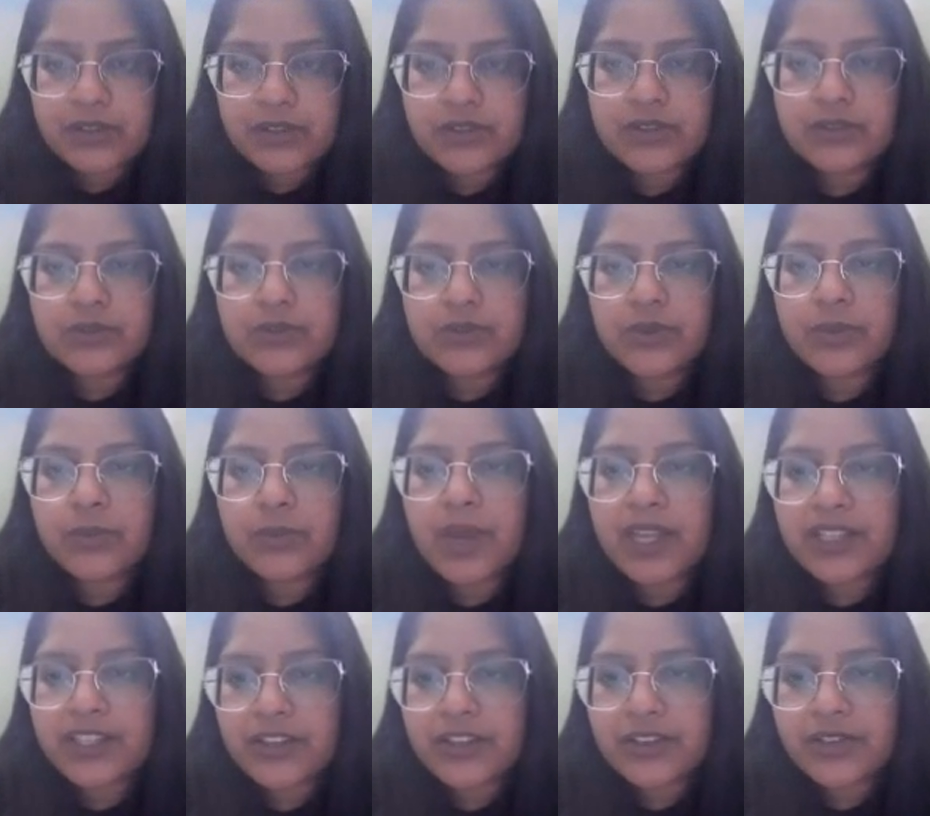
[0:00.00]
so for
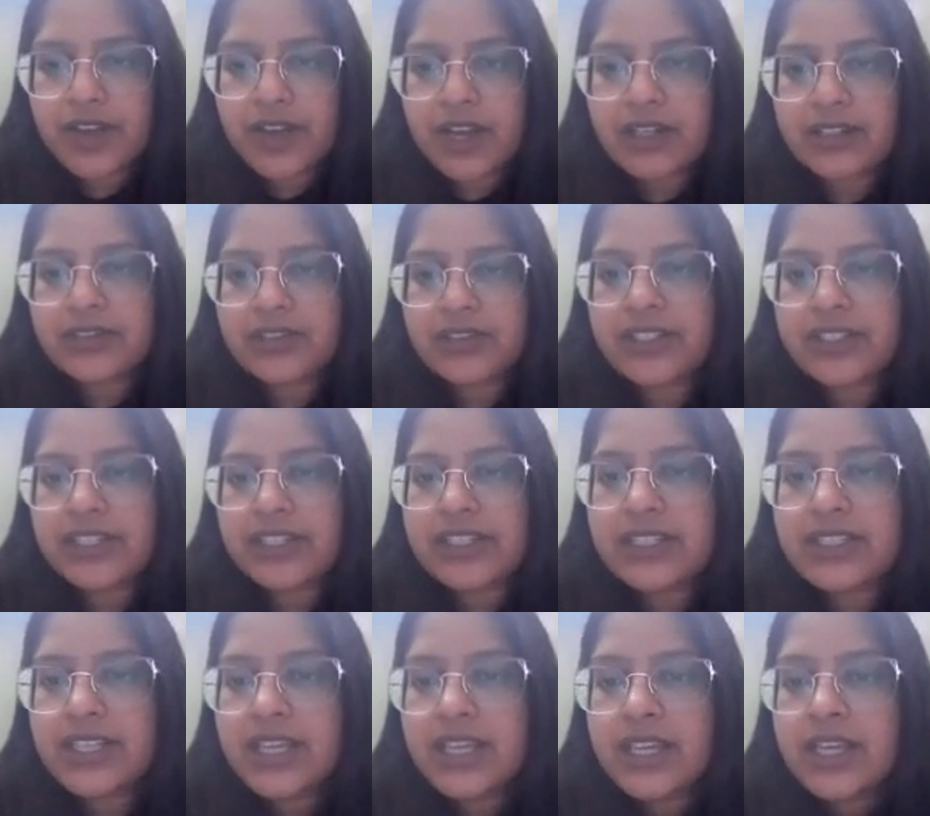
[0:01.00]
mining of
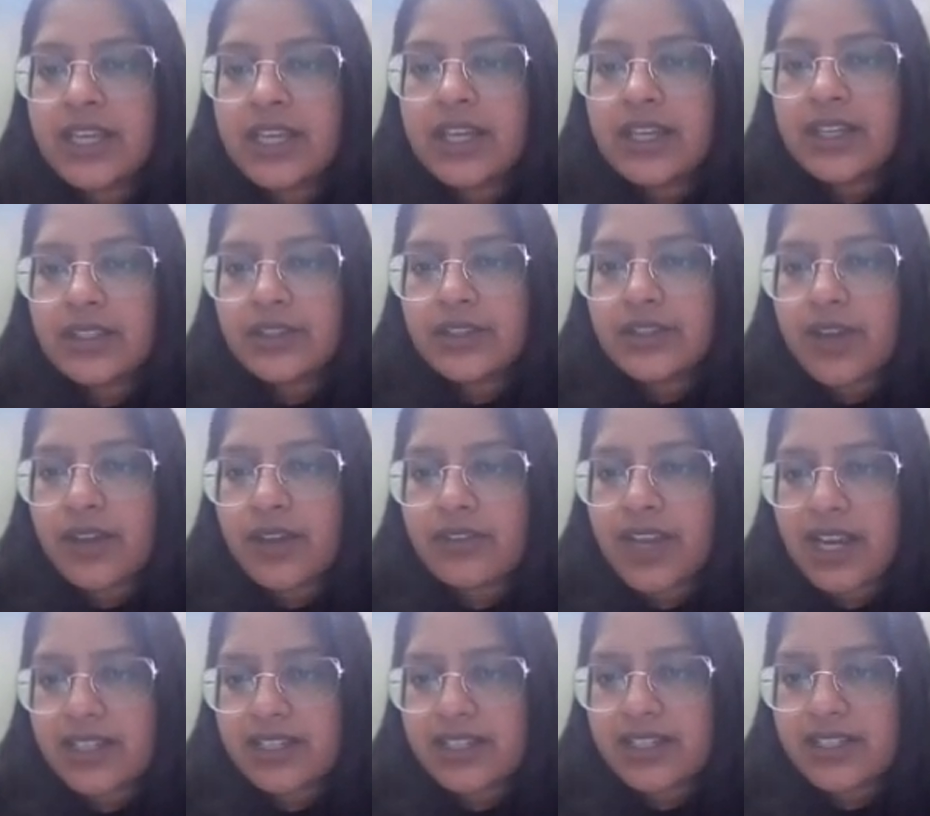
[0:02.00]
activities, you have
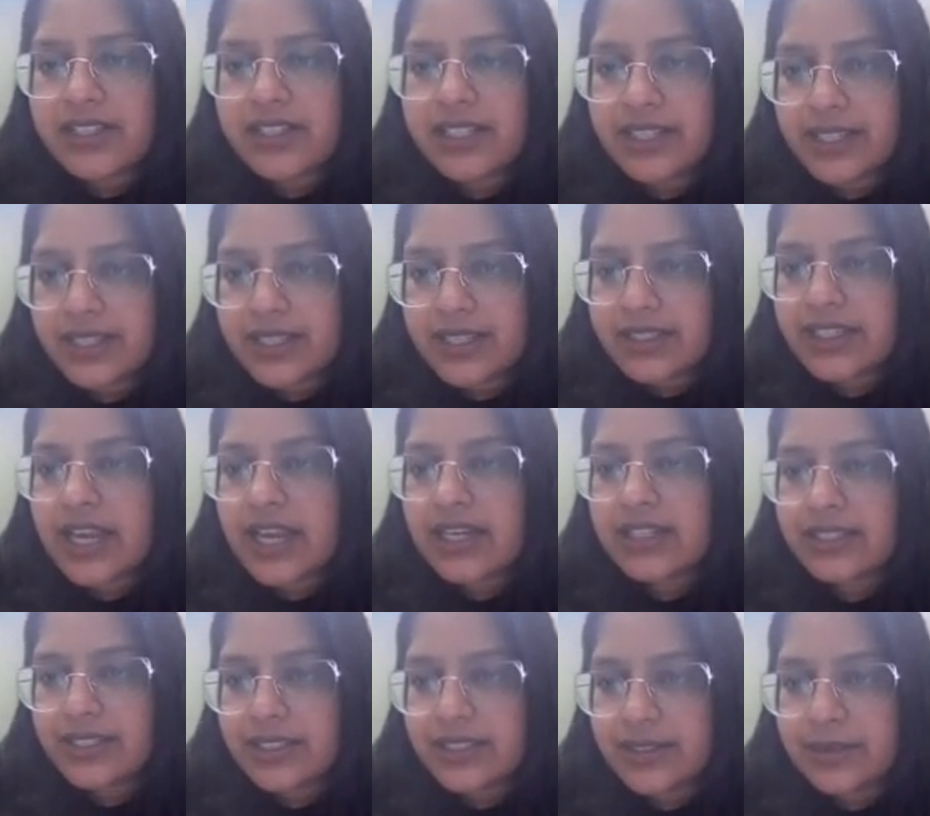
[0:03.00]
category A and
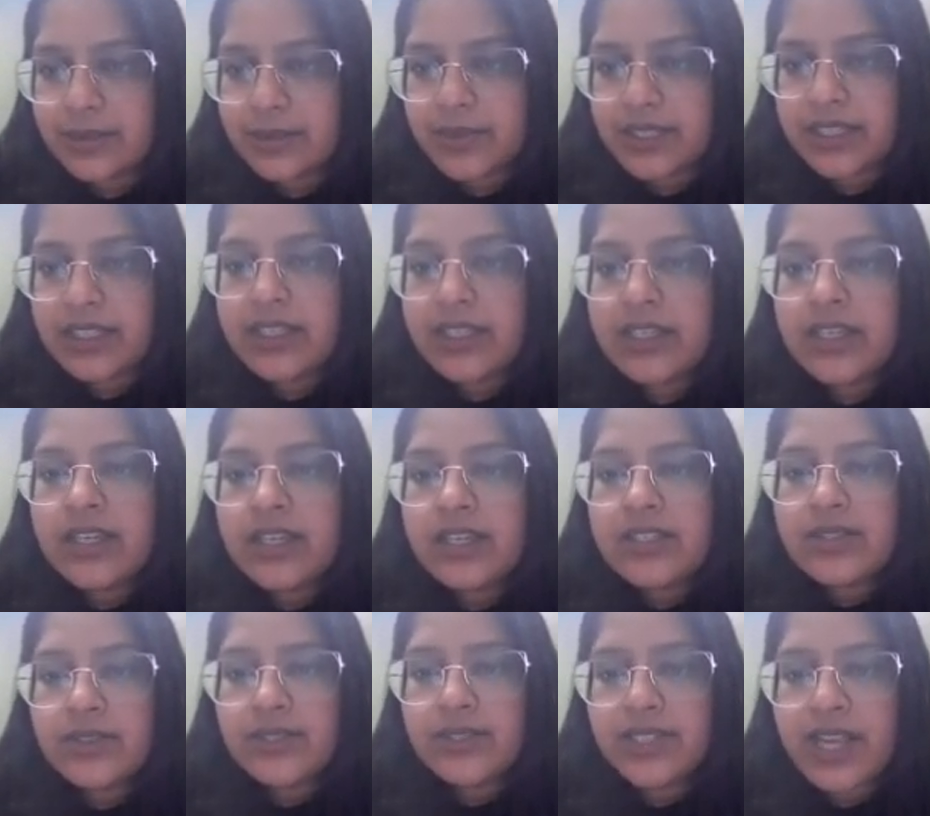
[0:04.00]
category B.
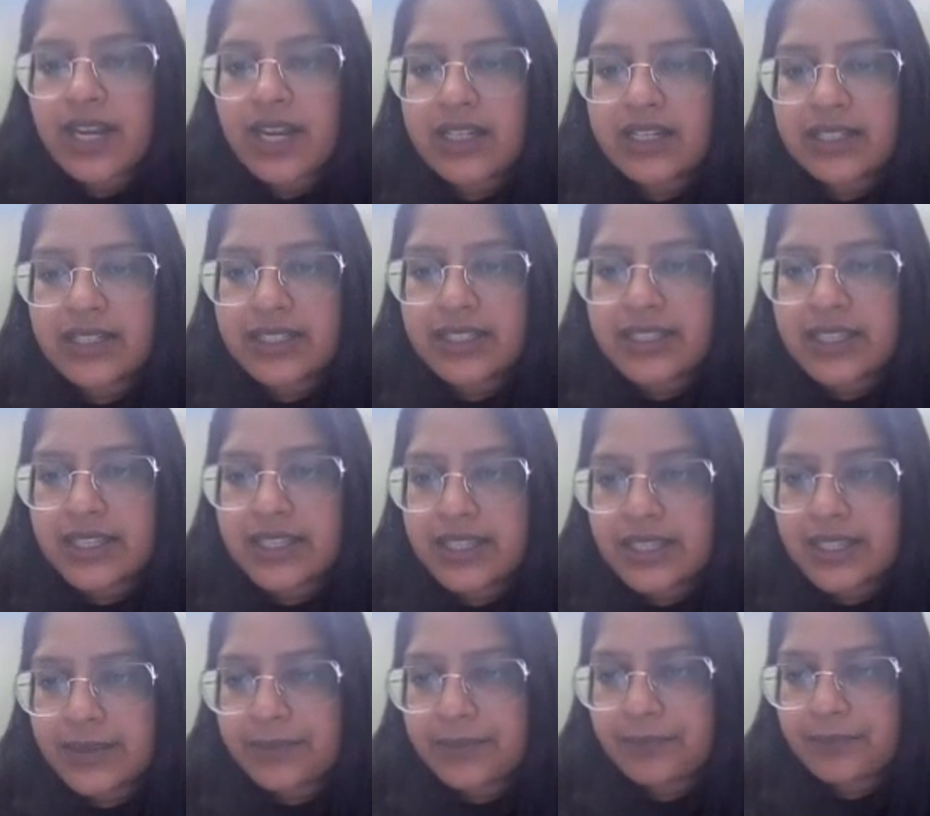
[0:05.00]
So, in category
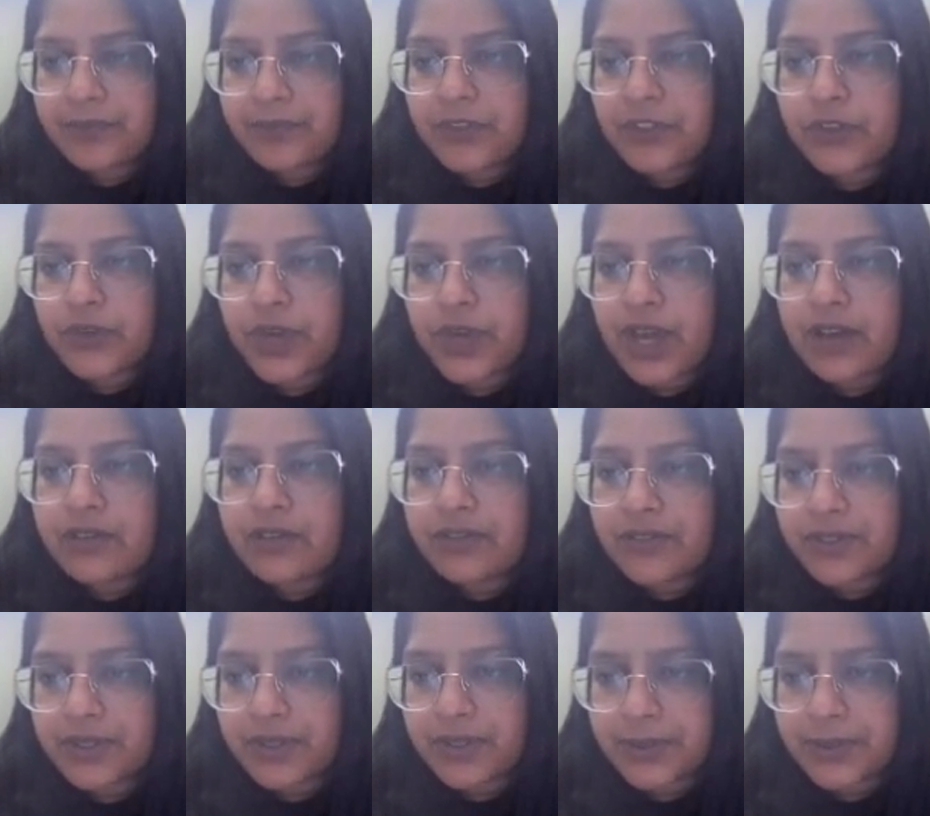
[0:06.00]
A, you have